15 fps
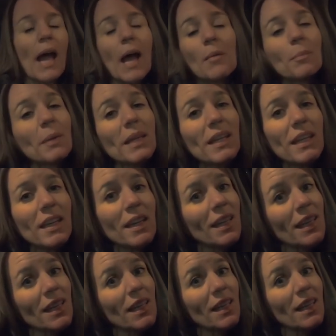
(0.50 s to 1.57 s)

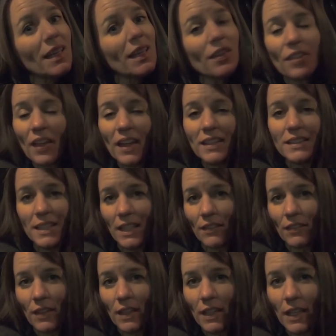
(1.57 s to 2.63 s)
Happy
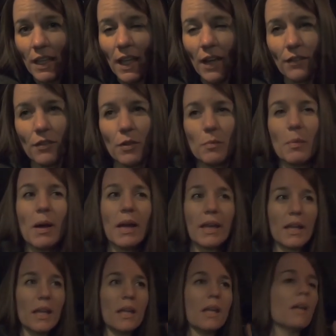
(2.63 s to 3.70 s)
Thanksgiving,
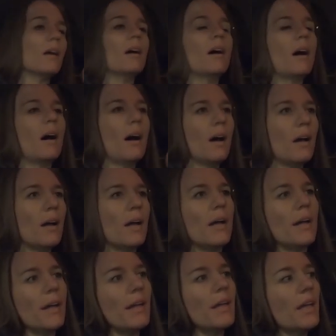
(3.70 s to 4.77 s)
everybody.
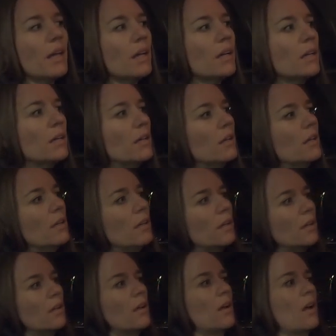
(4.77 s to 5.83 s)
I
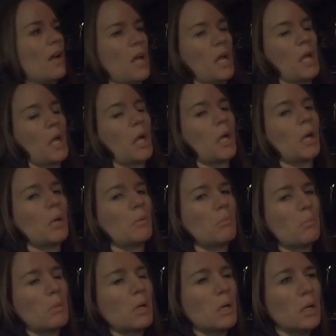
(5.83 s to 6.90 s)

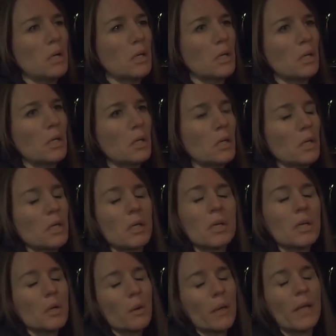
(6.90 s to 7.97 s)
am
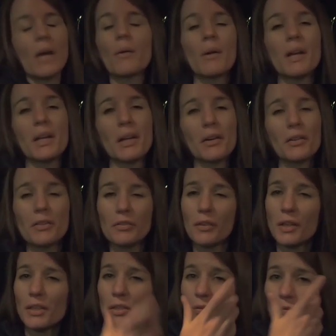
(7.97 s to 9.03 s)
going out right now to
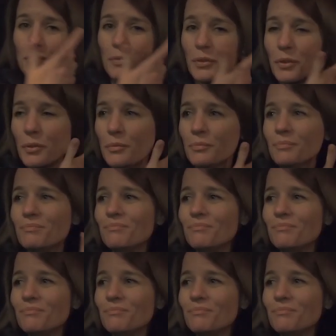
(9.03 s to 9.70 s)
find some food